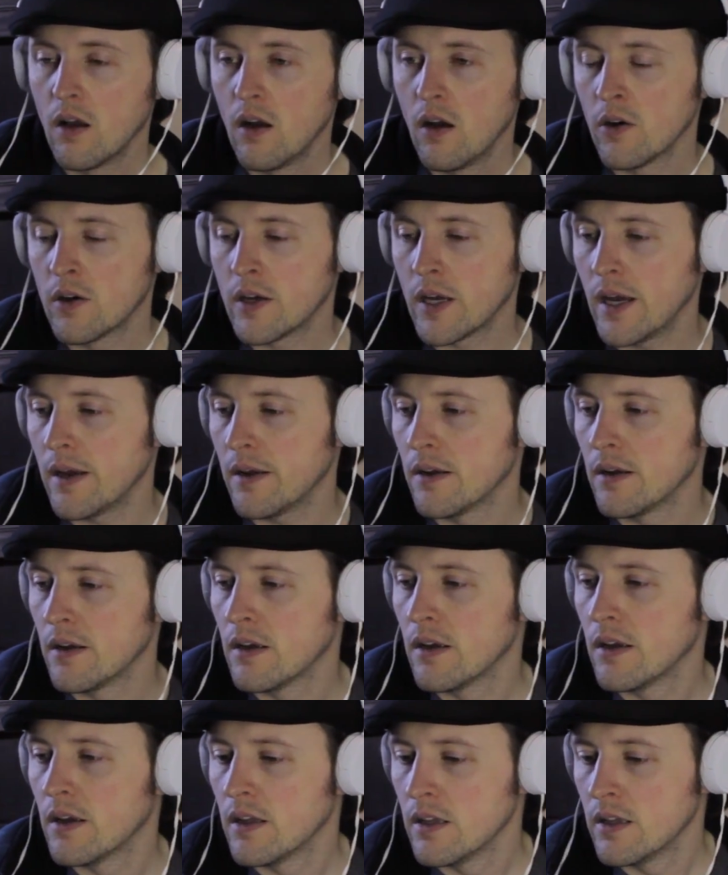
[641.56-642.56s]
Okay,
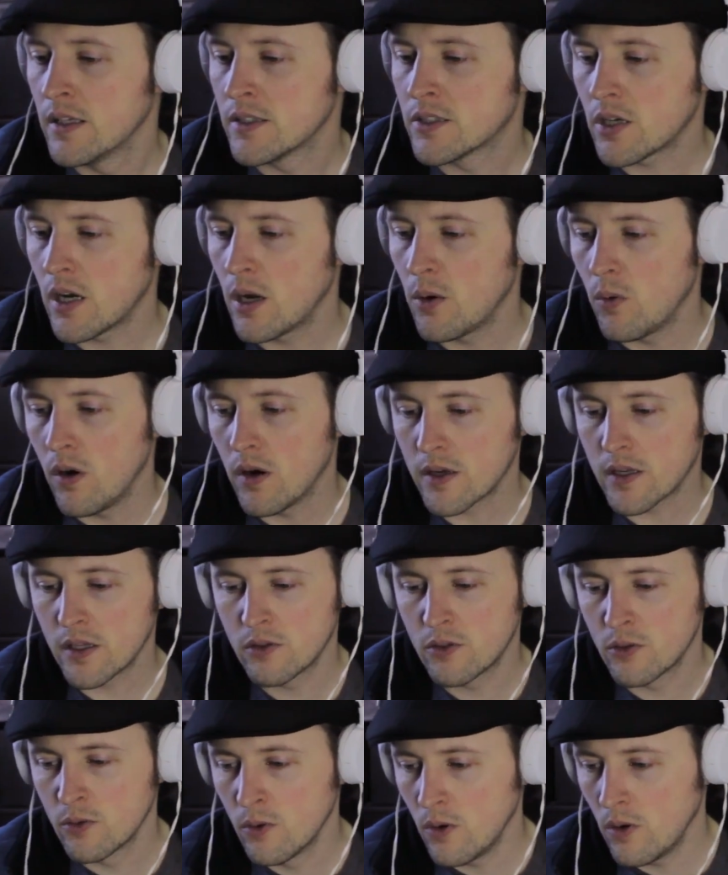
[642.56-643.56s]
let's try walking
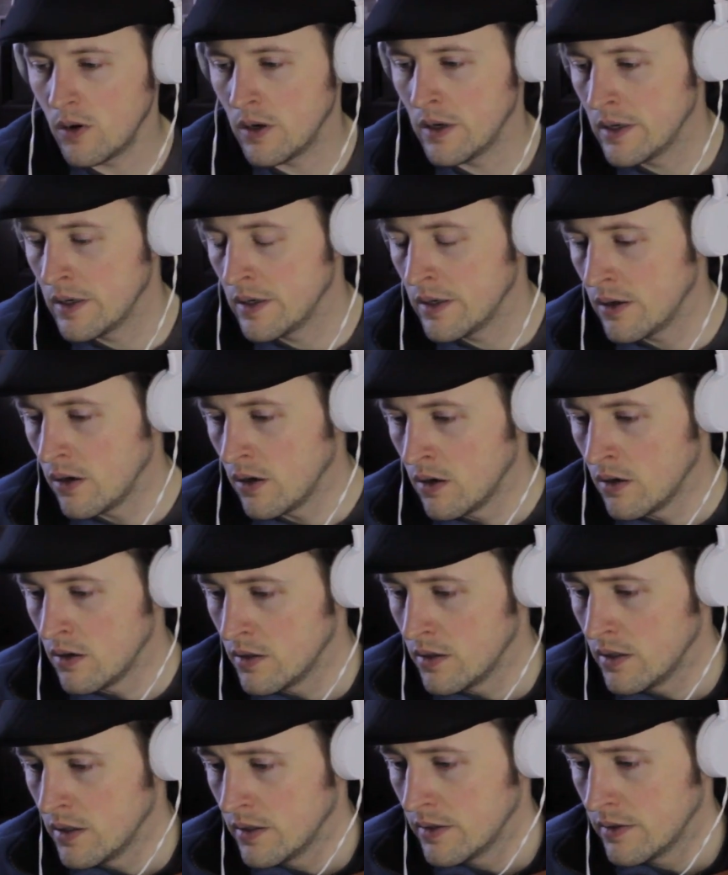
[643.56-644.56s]
through
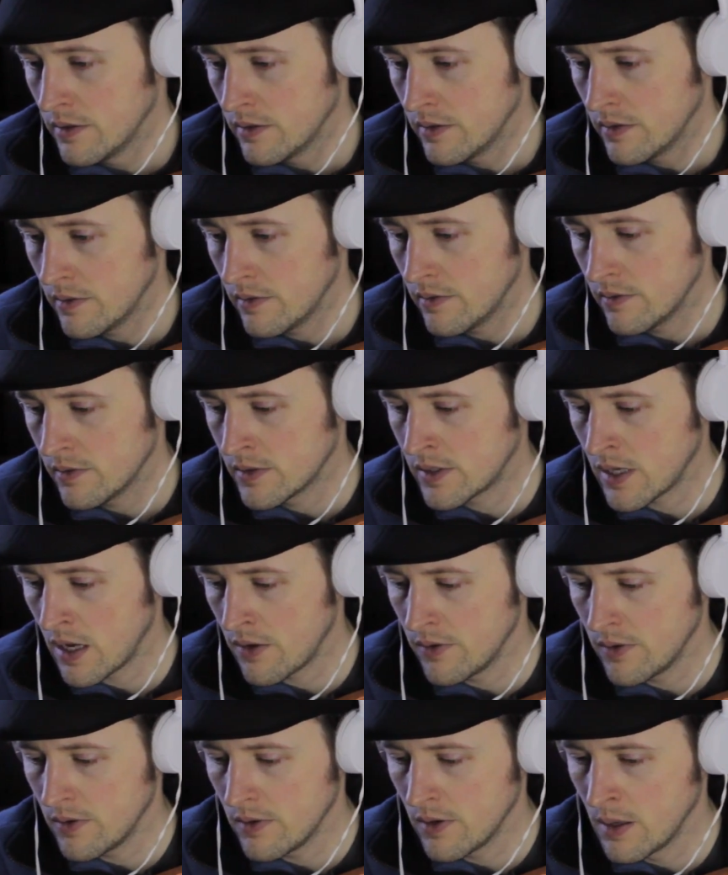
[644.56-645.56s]
all
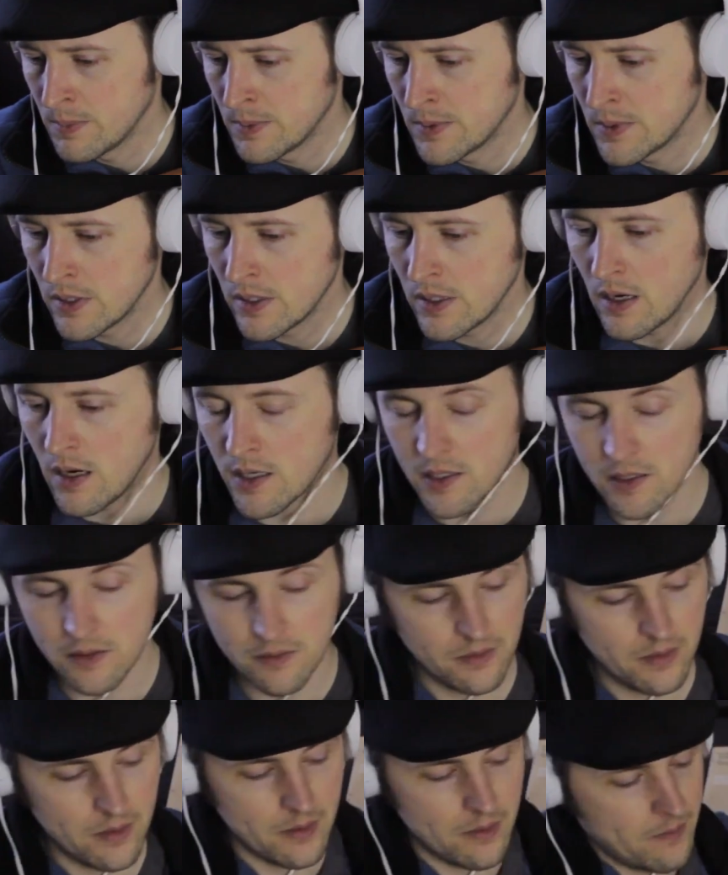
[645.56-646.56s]
7 up to the
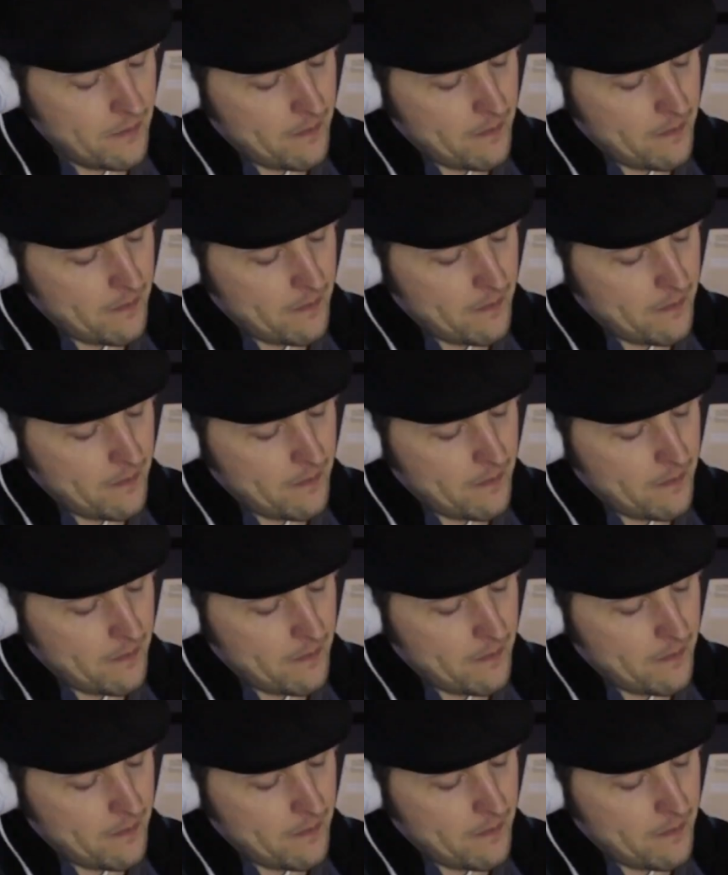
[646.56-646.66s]
octave.